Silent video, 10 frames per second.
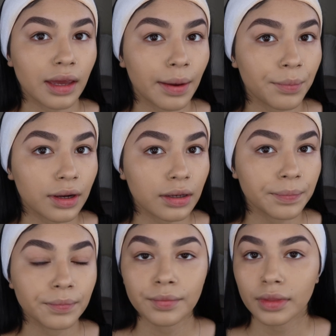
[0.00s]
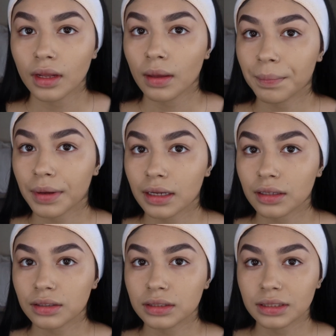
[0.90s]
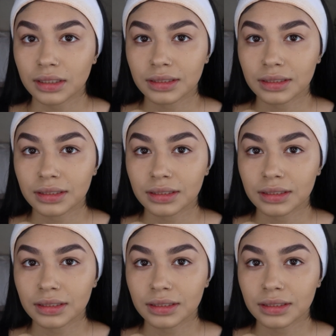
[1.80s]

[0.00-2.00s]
camera, but it looks